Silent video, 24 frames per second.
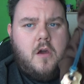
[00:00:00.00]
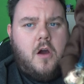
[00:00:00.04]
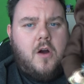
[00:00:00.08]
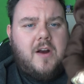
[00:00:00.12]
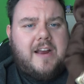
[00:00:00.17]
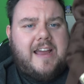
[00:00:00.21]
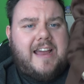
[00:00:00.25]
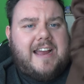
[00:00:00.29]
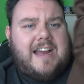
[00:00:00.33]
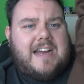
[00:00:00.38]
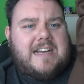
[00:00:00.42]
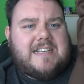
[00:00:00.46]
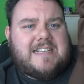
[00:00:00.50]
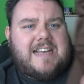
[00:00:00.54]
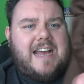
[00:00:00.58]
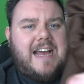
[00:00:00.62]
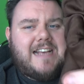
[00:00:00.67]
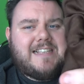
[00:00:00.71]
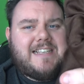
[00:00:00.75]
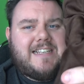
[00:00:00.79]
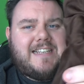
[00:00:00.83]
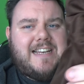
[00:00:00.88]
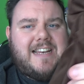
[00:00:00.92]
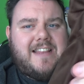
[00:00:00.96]
Okay, guys,
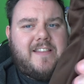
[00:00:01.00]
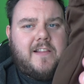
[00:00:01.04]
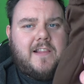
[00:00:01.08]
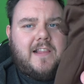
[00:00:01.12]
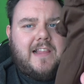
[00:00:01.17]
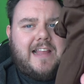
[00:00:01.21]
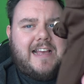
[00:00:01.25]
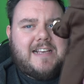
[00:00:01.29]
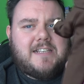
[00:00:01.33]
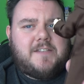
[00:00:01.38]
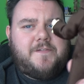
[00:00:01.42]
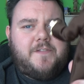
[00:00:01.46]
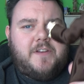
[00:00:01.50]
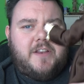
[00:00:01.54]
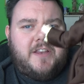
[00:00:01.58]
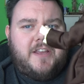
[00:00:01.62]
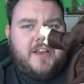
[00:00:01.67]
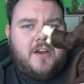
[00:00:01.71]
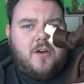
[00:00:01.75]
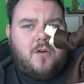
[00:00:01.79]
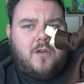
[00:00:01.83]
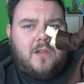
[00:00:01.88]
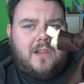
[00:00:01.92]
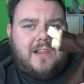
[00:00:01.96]
as I did in the last
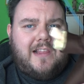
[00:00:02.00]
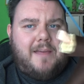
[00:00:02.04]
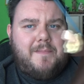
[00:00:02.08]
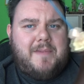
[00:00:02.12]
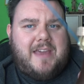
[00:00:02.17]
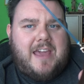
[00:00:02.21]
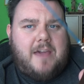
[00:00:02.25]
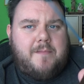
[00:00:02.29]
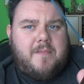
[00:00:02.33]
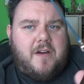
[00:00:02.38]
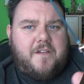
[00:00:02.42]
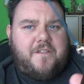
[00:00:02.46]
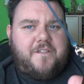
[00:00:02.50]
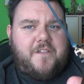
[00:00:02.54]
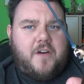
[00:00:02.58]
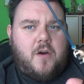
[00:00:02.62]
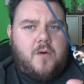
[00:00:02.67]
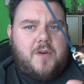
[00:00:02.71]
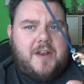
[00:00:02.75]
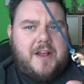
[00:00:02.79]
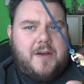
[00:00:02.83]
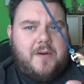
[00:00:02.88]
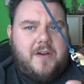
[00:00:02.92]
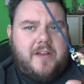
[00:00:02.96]
video, let me get my
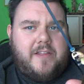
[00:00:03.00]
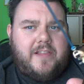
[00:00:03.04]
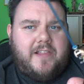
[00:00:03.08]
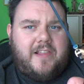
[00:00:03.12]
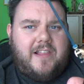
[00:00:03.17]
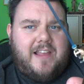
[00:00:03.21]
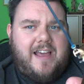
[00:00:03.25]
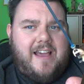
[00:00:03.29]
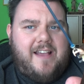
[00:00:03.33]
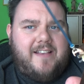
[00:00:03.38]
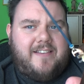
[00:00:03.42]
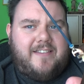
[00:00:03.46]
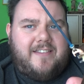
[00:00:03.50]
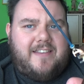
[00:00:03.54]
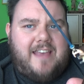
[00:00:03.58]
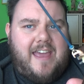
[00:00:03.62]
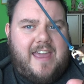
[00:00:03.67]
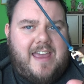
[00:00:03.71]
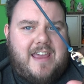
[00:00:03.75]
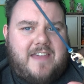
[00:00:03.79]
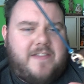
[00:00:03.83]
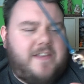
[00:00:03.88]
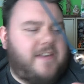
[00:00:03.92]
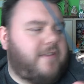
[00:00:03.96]
phone out and let's
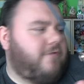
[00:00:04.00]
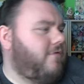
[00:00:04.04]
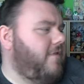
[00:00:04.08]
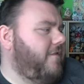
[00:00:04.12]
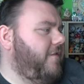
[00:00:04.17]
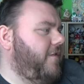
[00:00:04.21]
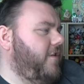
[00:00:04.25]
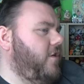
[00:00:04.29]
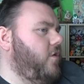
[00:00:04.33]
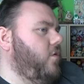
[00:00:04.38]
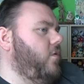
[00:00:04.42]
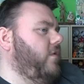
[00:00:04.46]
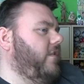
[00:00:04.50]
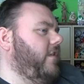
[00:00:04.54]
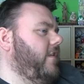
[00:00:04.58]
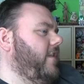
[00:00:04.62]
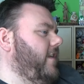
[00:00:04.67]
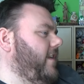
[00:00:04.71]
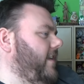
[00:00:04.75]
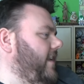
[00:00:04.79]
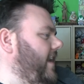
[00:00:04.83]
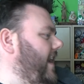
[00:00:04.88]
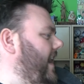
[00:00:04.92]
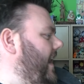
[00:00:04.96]
take this review to the
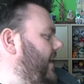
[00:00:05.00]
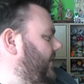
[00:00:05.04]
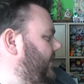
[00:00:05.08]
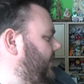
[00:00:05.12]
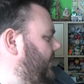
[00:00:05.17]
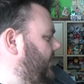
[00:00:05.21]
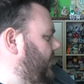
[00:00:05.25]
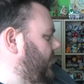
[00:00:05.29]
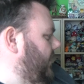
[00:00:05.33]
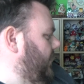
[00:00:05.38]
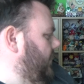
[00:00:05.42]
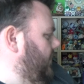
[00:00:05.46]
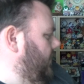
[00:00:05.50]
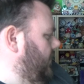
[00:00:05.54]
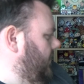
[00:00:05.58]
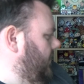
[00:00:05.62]
desk.